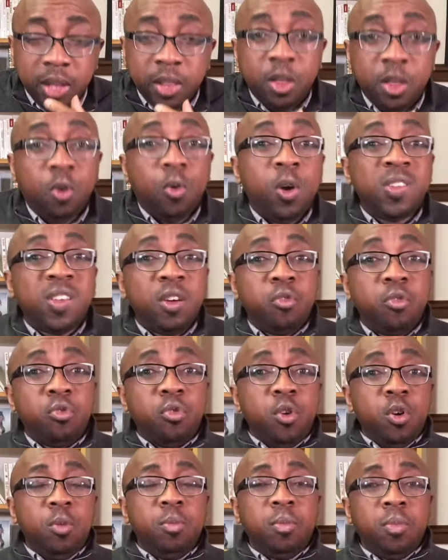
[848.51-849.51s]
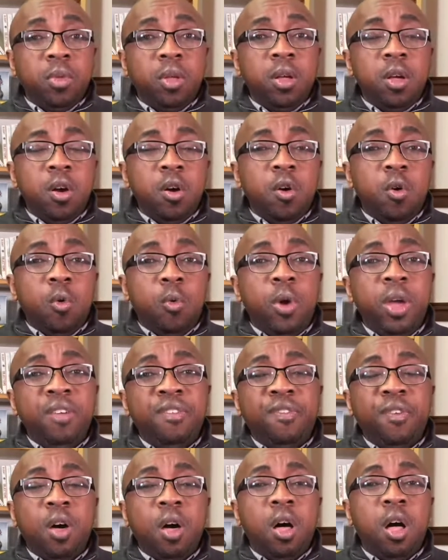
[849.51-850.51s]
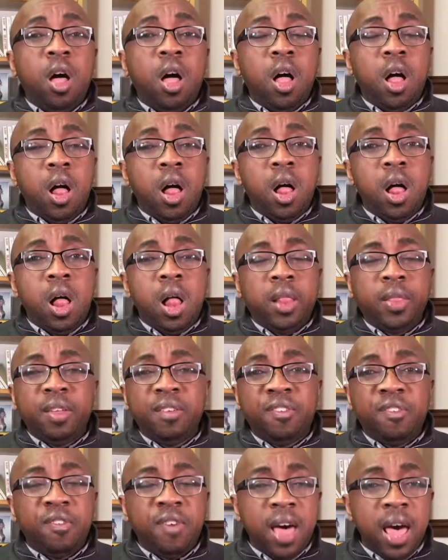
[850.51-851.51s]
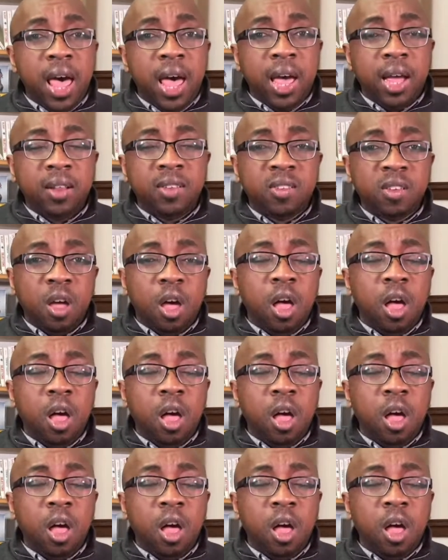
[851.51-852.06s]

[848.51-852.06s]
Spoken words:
There was a room with all the files,